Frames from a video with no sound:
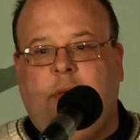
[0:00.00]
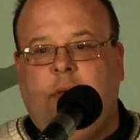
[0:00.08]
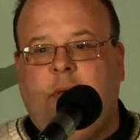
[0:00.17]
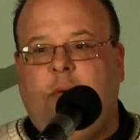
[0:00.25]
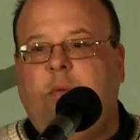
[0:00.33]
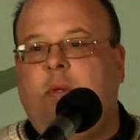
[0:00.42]
You
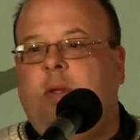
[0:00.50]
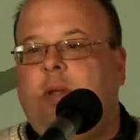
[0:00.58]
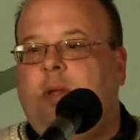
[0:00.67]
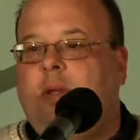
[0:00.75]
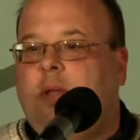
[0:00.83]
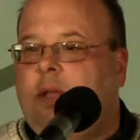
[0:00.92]
know,
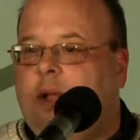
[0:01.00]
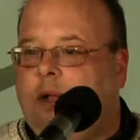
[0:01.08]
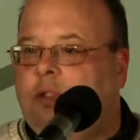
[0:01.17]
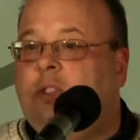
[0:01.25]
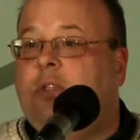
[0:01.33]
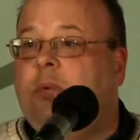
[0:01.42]

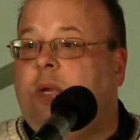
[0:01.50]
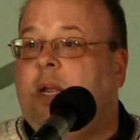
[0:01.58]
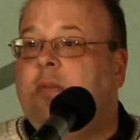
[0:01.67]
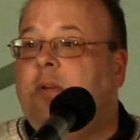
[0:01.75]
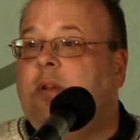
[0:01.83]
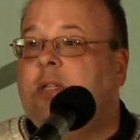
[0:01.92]
I'll do
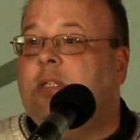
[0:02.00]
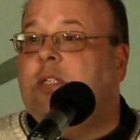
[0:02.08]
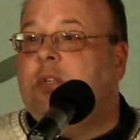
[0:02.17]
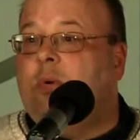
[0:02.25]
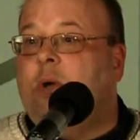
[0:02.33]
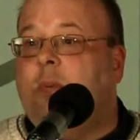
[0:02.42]
whatever it is
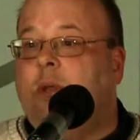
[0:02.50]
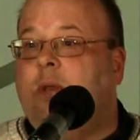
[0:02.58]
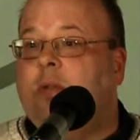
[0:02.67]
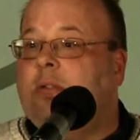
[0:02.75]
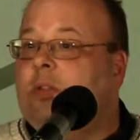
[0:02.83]
that you want me to do.